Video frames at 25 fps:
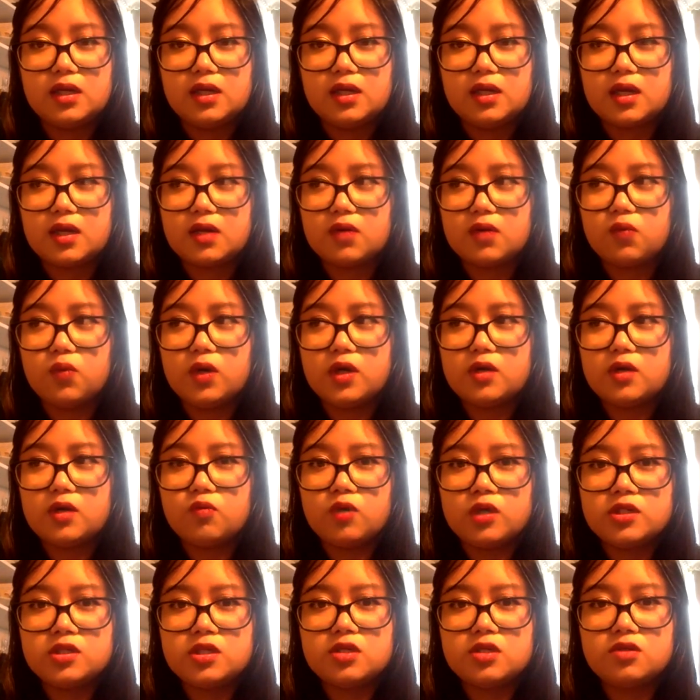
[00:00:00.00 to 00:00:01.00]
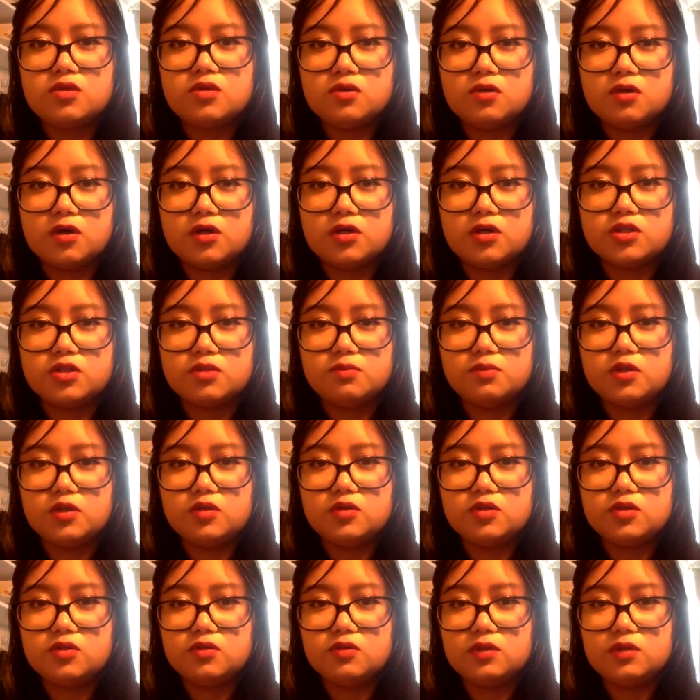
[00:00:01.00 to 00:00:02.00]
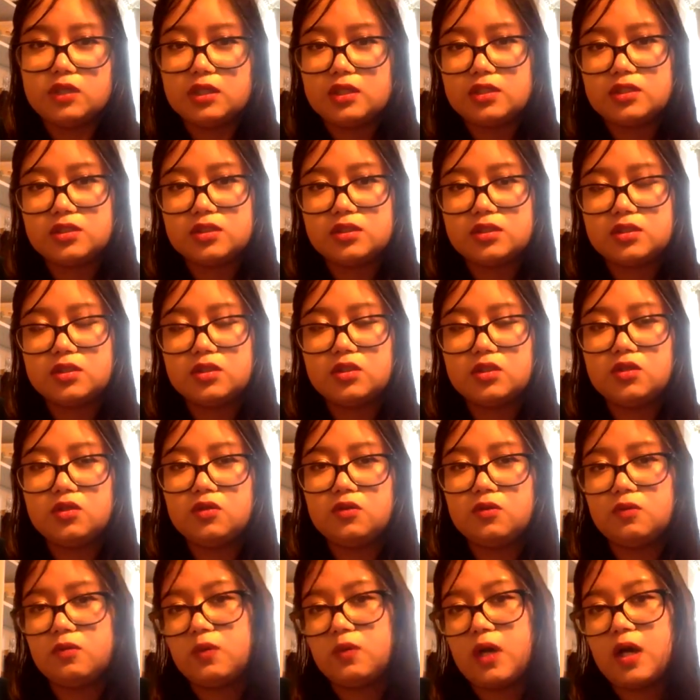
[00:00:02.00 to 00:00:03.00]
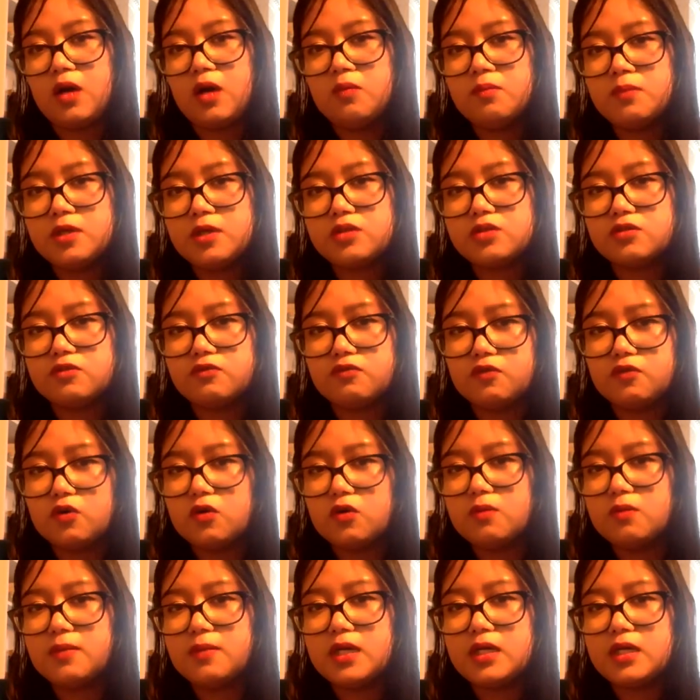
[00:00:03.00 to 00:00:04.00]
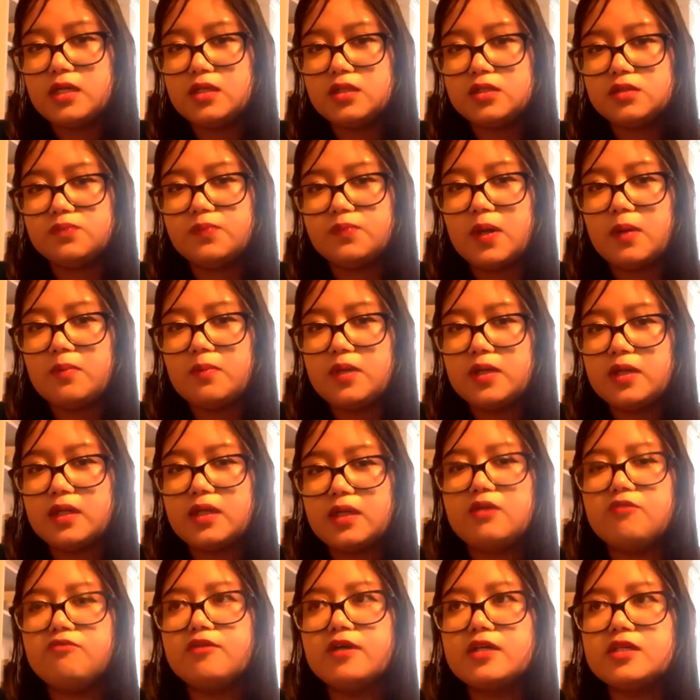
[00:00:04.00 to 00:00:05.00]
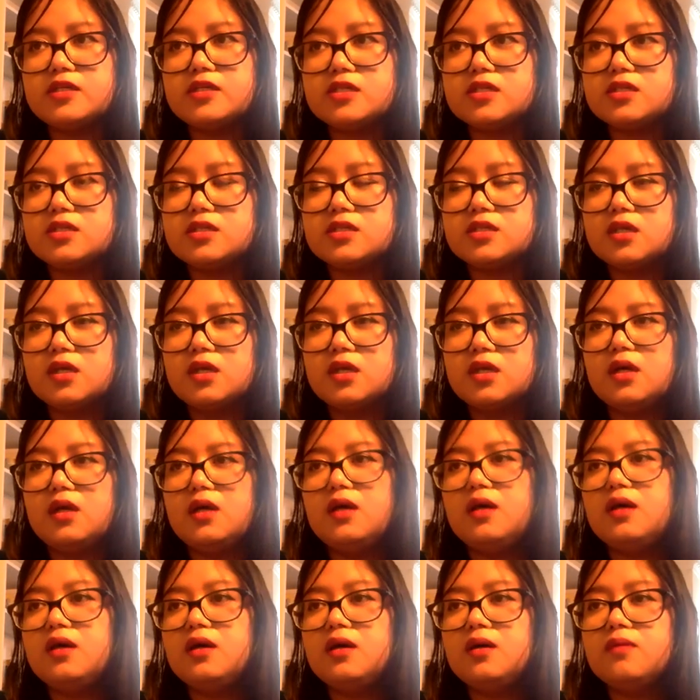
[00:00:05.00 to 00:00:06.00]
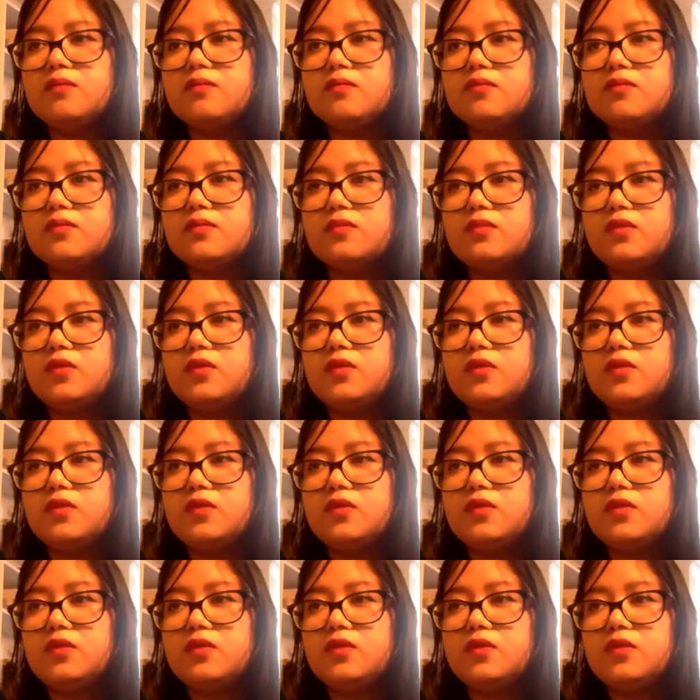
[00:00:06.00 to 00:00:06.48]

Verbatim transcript: like what what did you contribute to this you know how much of your money is publicly funded um,